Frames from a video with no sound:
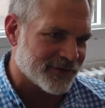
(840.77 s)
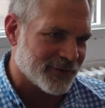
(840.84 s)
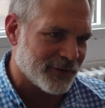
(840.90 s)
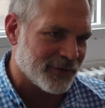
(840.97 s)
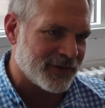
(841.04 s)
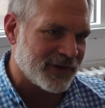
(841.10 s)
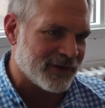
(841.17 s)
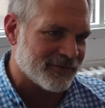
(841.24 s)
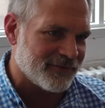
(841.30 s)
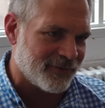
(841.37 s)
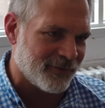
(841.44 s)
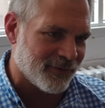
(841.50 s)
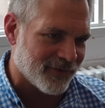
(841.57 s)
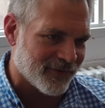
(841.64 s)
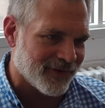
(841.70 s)
They're looking
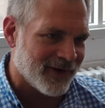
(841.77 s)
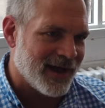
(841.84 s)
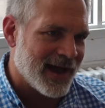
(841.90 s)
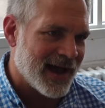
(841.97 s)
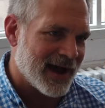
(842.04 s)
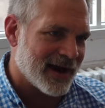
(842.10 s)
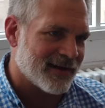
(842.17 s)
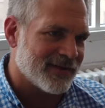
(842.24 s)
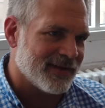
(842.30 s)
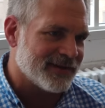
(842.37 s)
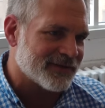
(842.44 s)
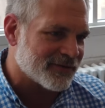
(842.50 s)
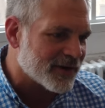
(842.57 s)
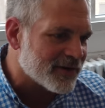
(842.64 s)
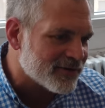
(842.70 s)
for how do they
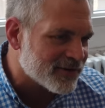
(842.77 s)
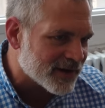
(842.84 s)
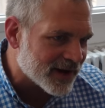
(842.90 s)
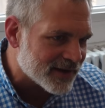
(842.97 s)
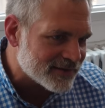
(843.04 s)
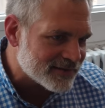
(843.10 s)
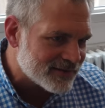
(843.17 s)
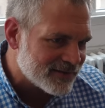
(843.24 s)
differentiate?